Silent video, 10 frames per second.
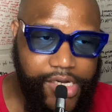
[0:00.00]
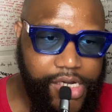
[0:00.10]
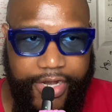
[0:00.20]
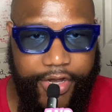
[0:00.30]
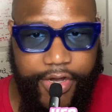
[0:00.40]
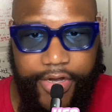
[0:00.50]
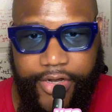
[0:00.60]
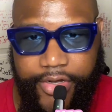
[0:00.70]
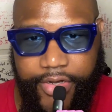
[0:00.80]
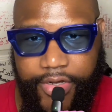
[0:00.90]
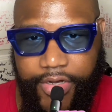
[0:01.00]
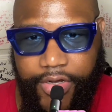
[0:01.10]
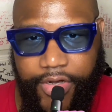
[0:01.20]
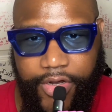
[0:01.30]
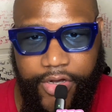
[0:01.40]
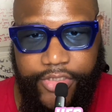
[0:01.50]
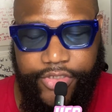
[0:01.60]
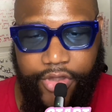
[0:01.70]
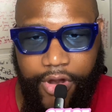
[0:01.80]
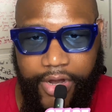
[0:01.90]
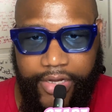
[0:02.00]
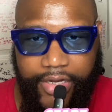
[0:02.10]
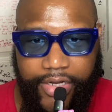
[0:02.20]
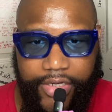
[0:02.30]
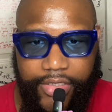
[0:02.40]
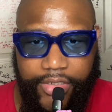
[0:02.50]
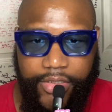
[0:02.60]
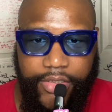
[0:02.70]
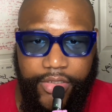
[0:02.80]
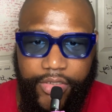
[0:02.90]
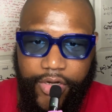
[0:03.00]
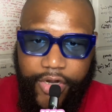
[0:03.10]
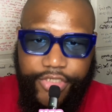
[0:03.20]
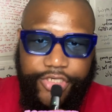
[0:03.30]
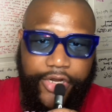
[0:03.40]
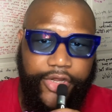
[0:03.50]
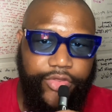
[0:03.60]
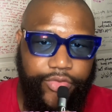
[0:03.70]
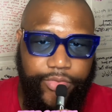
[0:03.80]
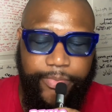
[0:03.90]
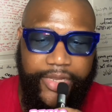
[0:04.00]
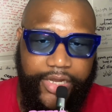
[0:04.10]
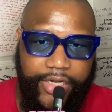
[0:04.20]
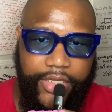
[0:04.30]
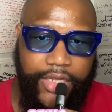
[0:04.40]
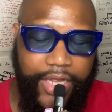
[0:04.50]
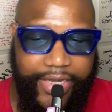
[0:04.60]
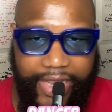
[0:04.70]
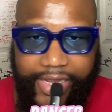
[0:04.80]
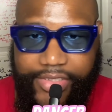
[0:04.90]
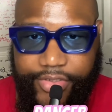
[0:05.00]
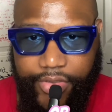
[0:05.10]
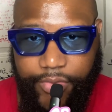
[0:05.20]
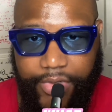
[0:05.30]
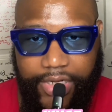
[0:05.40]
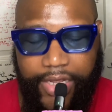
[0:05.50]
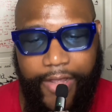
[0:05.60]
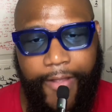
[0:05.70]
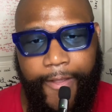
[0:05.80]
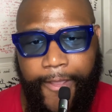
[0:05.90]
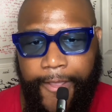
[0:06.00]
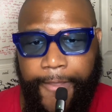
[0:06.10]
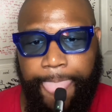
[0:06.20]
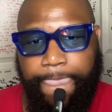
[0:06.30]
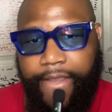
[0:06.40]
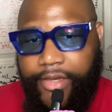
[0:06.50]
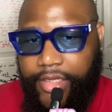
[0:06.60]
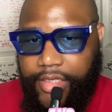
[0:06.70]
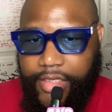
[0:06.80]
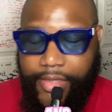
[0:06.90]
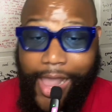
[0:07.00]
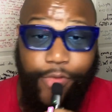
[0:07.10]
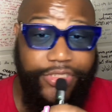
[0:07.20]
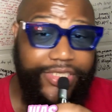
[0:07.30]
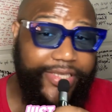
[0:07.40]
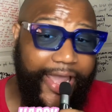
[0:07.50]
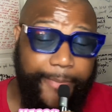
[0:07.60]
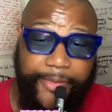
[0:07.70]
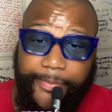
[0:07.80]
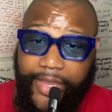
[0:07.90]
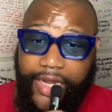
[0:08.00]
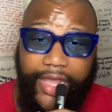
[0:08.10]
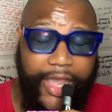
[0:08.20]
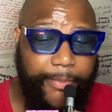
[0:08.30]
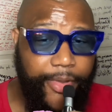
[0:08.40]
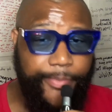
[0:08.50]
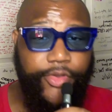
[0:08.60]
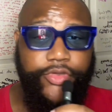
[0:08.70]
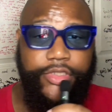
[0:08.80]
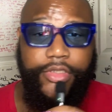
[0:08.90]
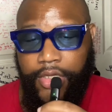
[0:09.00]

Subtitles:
and her start and her journey through being a dancer or whatnot. And I was just happy, man, to have my music